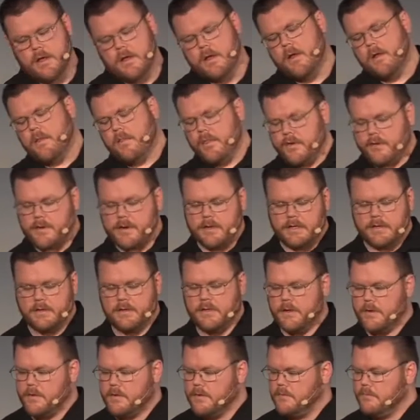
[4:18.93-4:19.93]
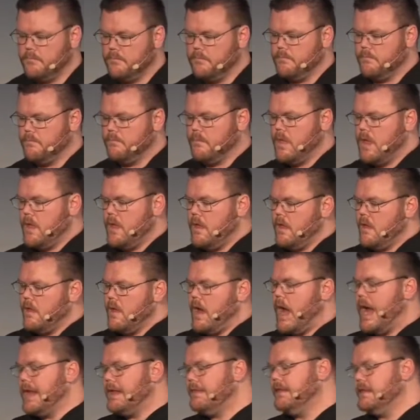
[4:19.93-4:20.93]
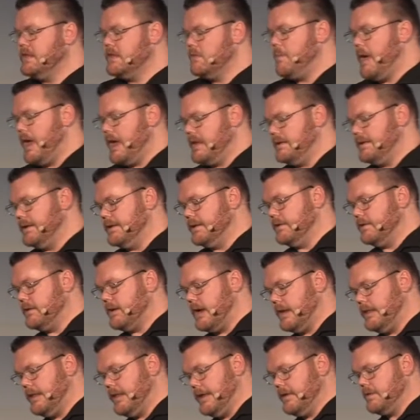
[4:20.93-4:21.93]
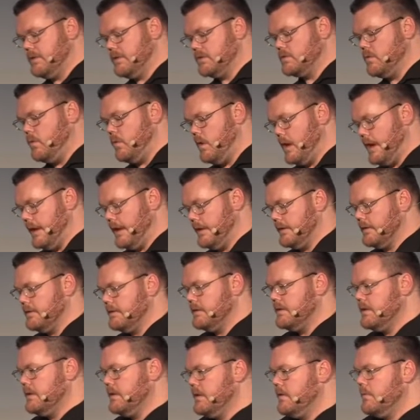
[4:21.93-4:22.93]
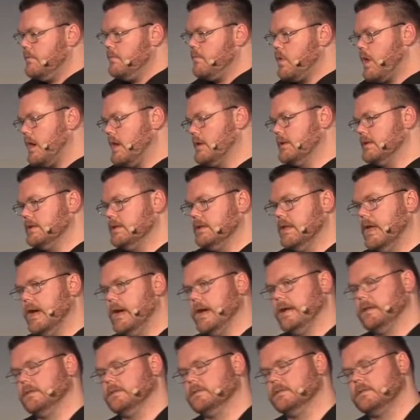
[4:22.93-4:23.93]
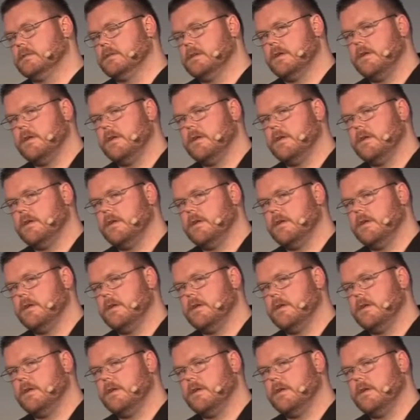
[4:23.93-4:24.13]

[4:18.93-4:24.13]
They're in highly dependent, highly intertwined product lines.